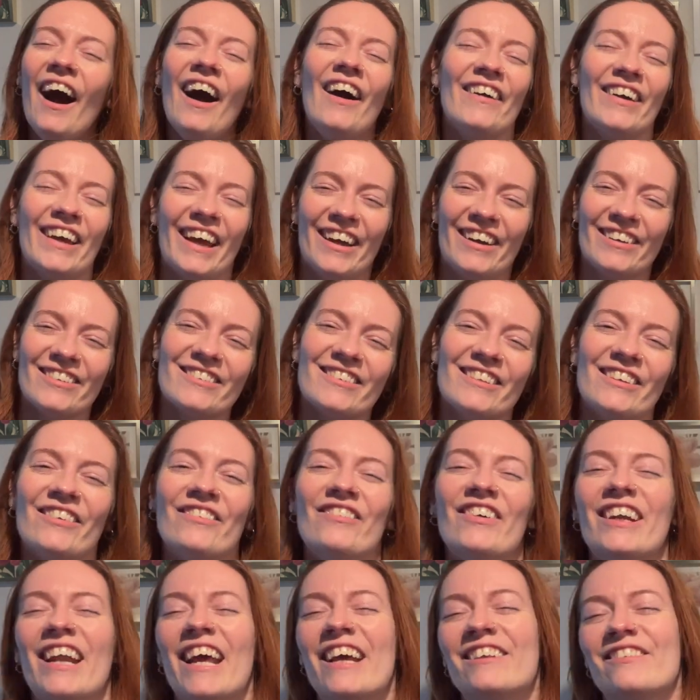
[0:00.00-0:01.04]
Okay, I'll see you in
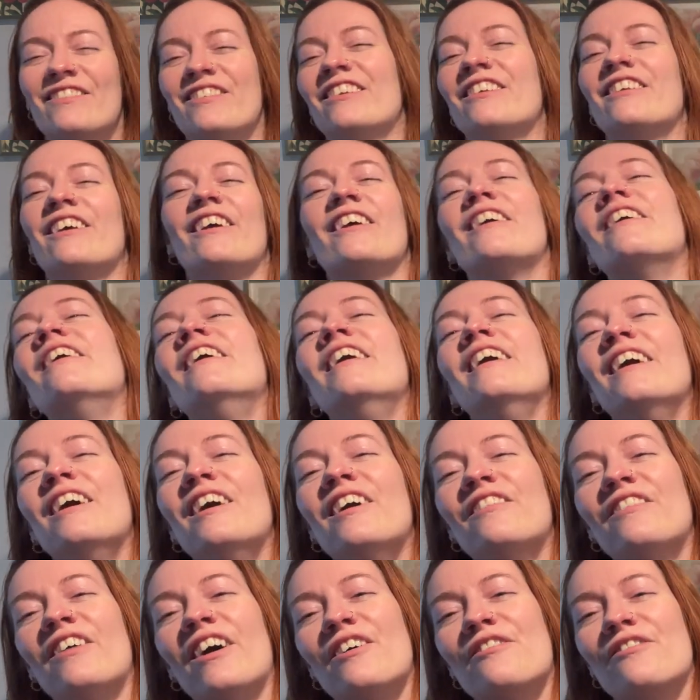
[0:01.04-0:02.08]
my next video.
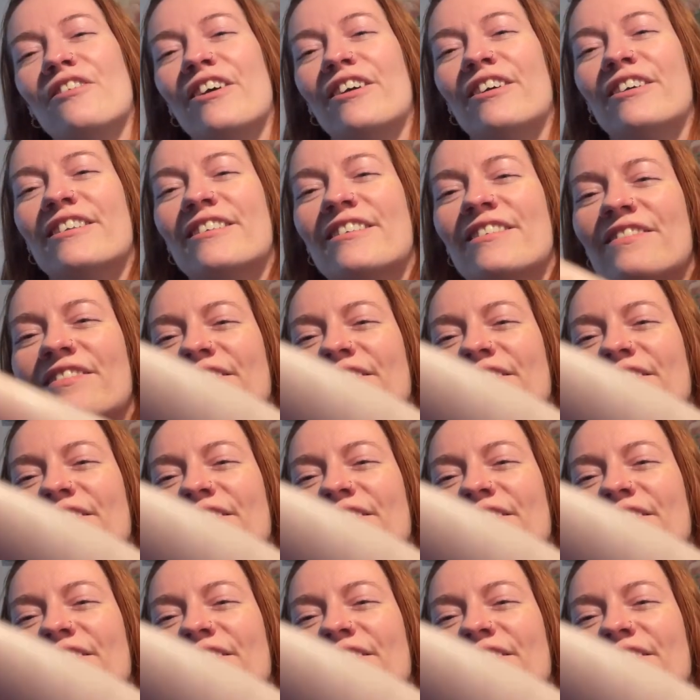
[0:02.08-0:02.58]
Bye, folks.